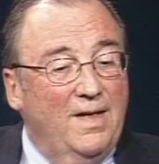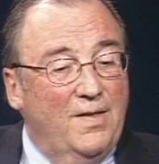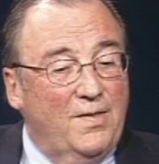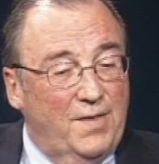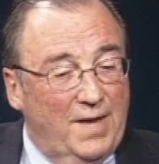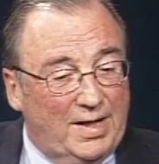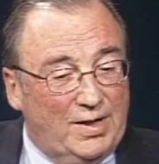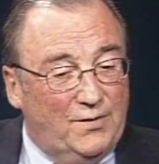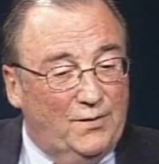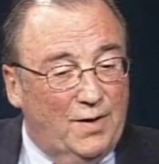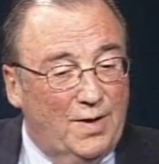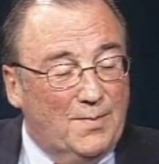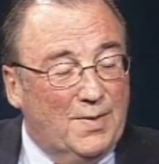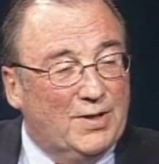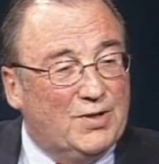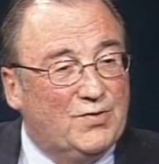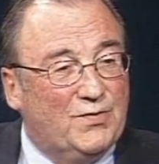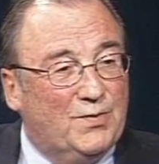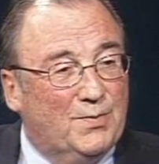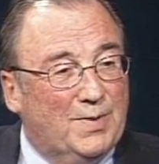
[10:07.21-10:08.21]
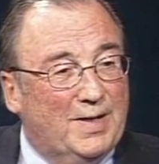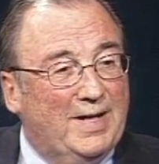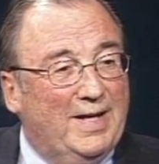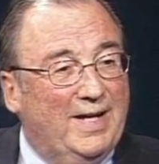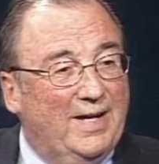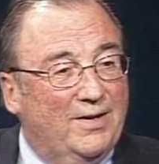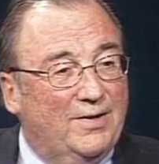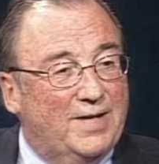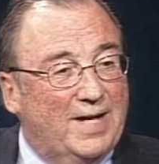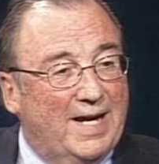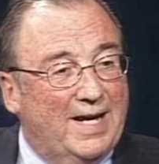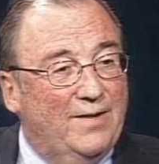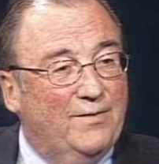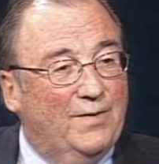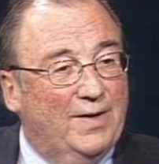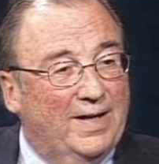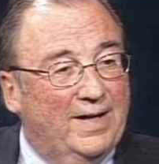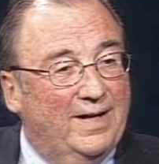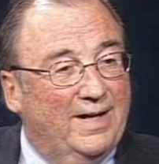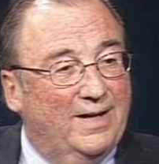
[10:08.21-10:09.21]
Thank you very much for being here, Dave,
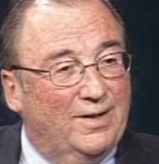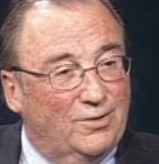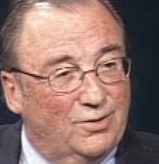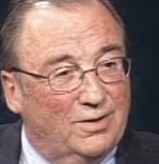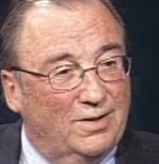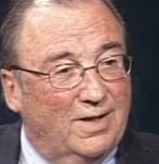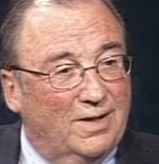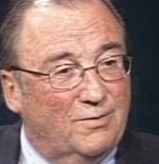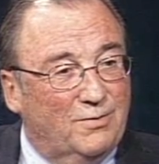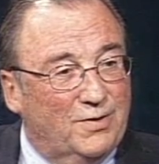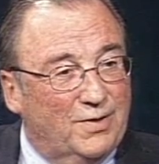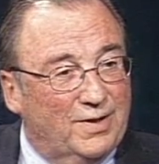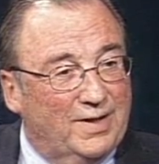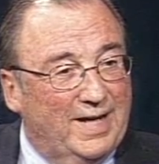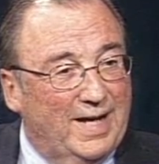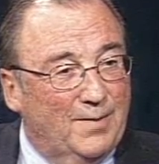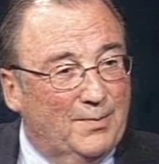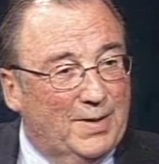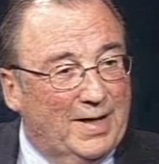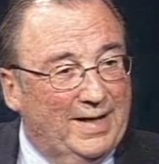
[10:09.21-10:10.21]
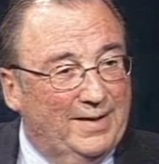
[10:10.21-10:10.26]
and good luck with your campaign.